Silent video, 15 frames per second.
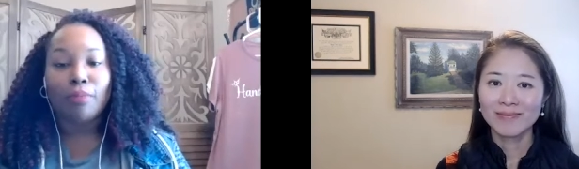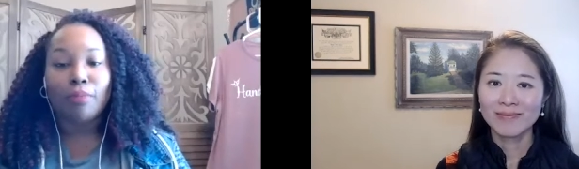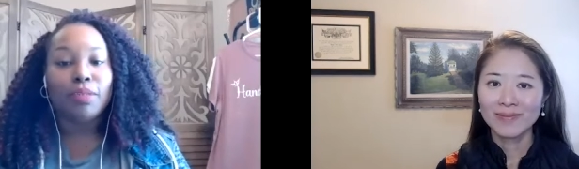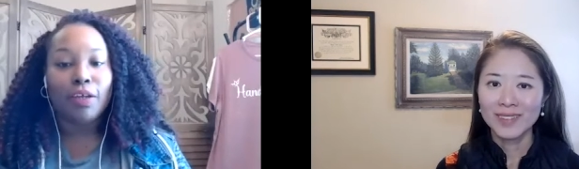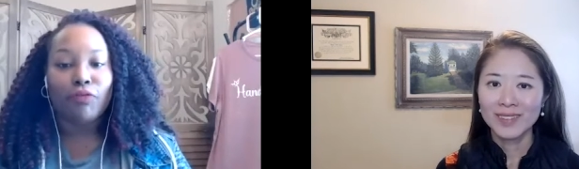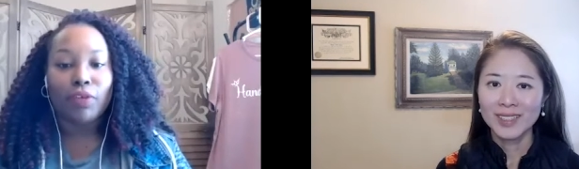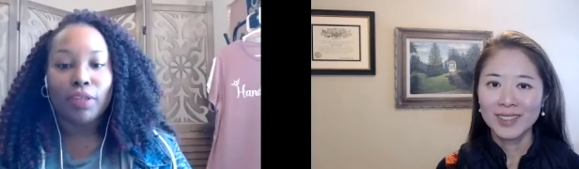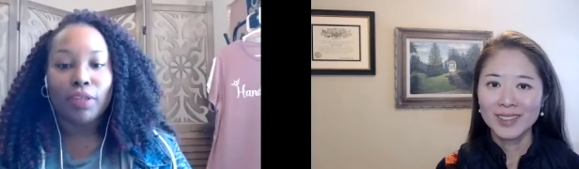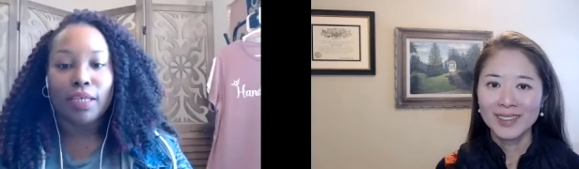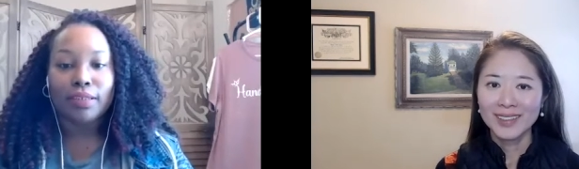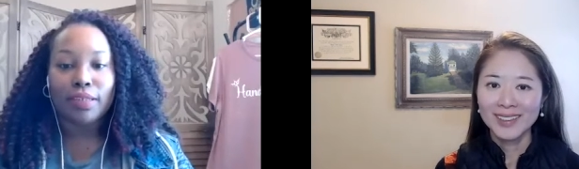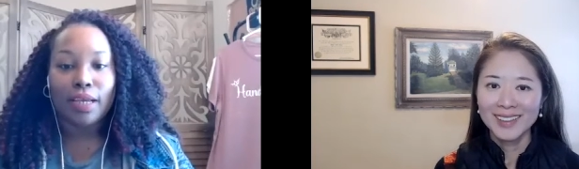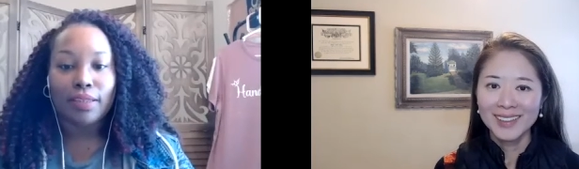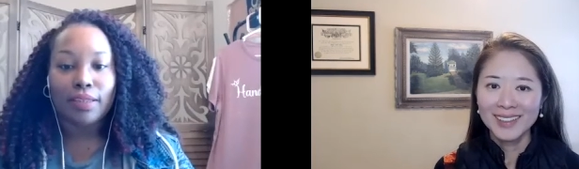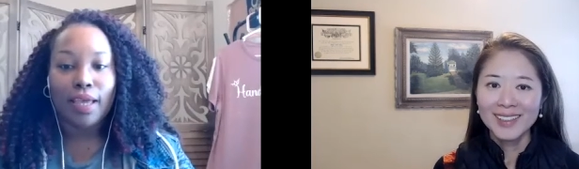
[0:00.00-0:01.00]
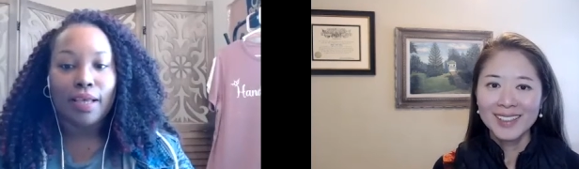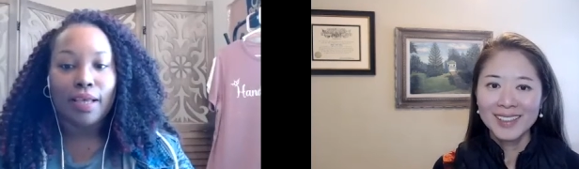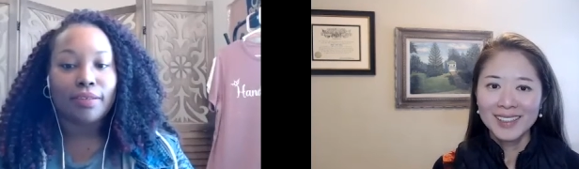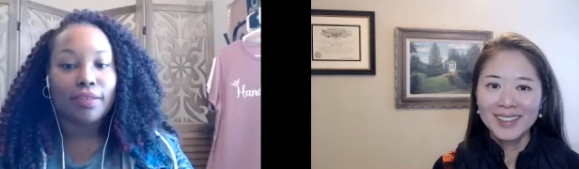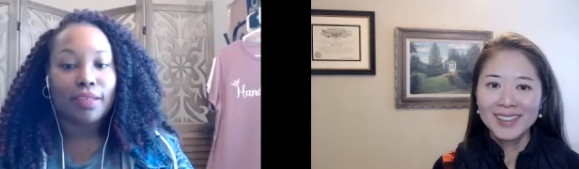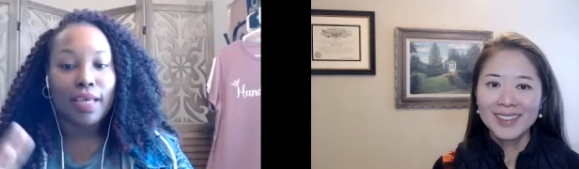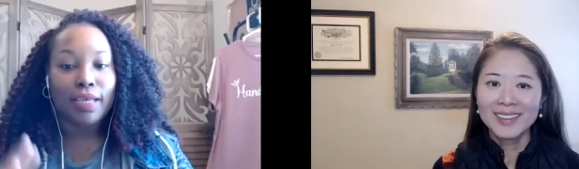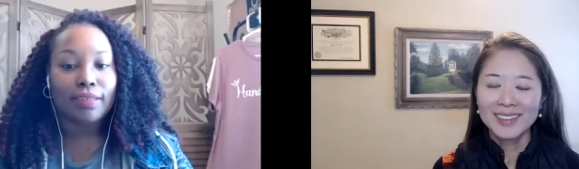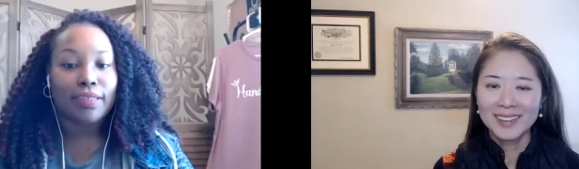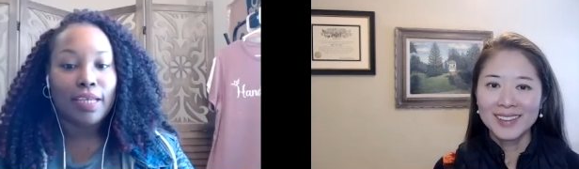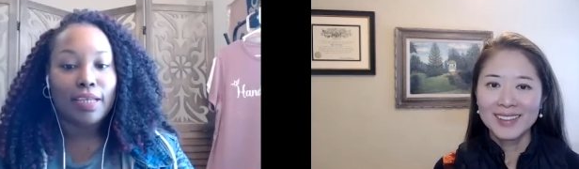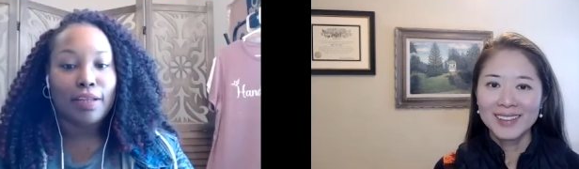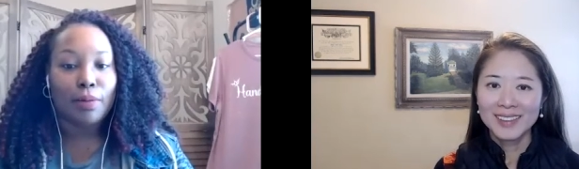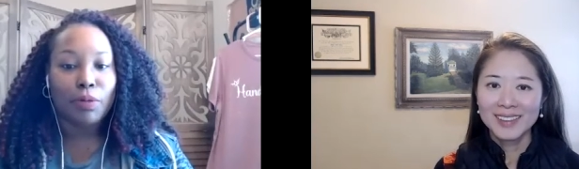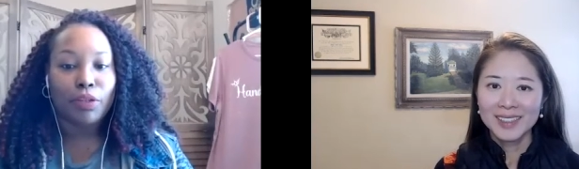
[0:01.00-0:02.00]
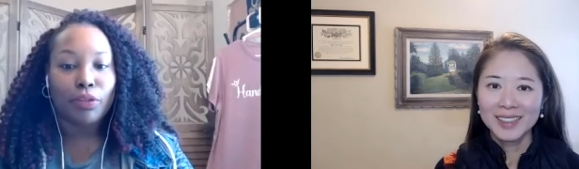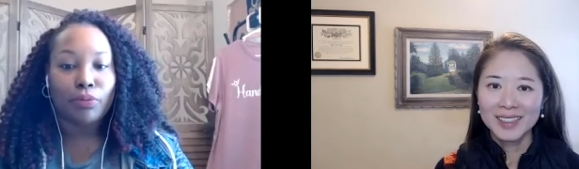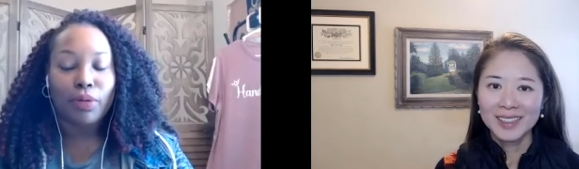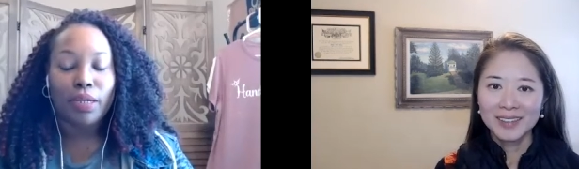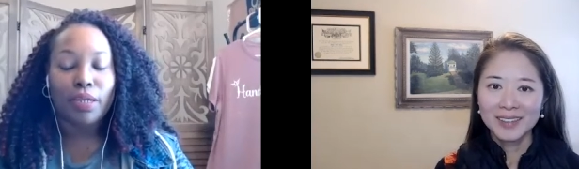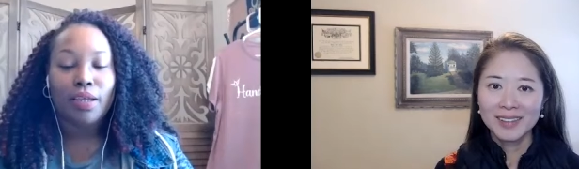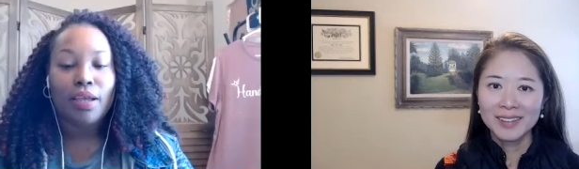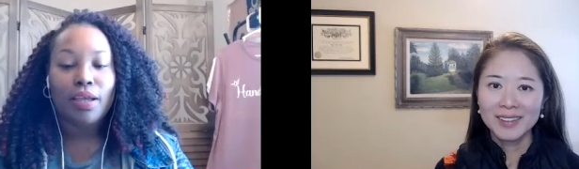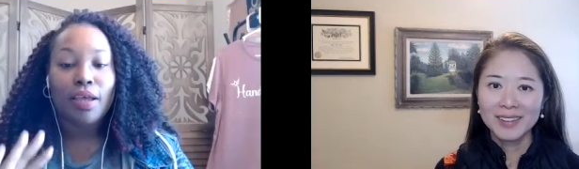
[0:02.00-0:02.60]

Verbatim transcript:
Speaker 1: different things like that. So that's key number 3.